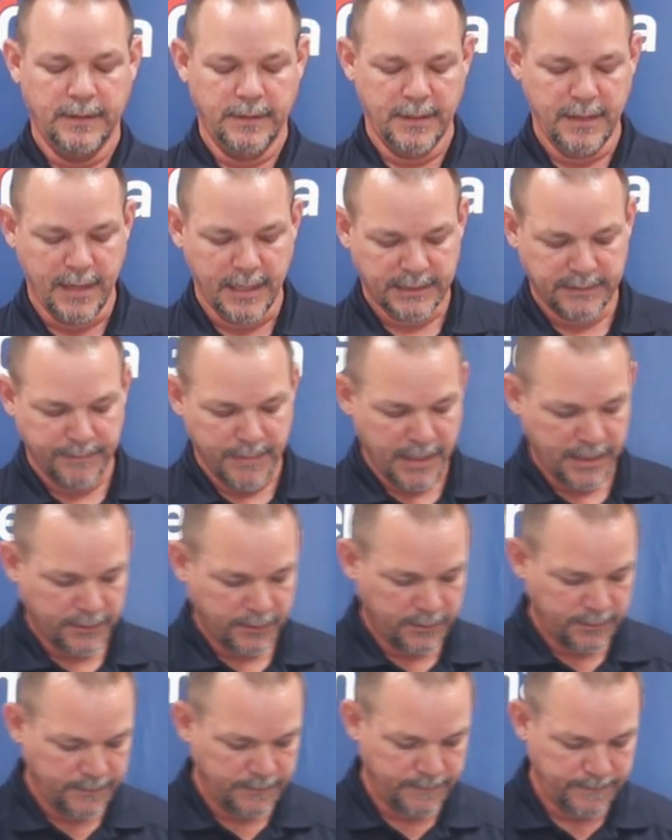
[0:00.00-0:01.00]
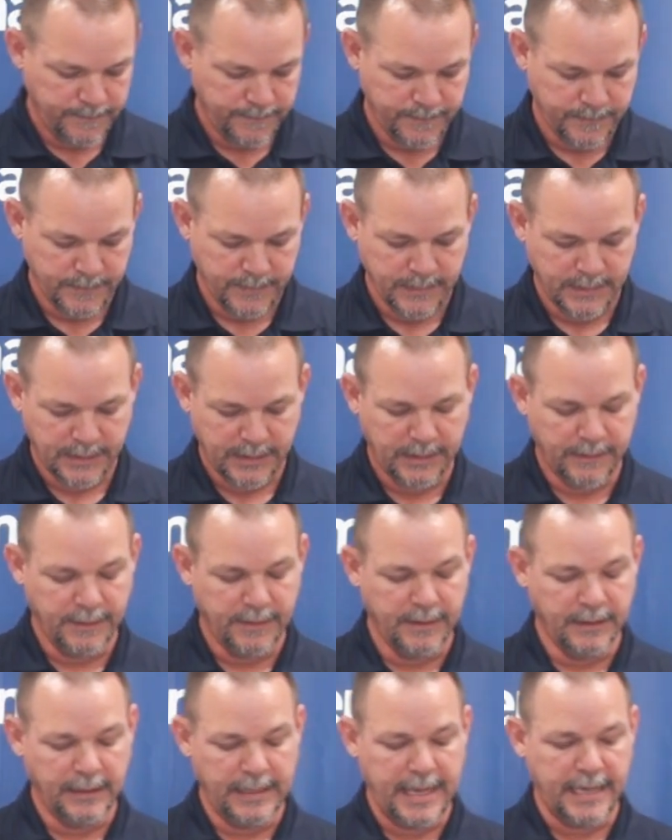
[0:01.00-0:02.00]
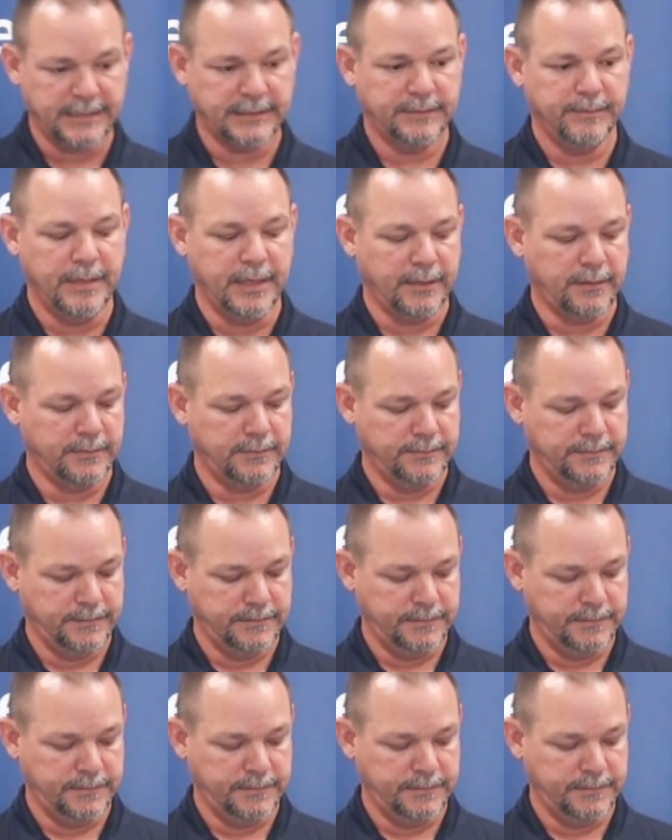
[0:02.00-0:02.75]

The next model, and then the last model.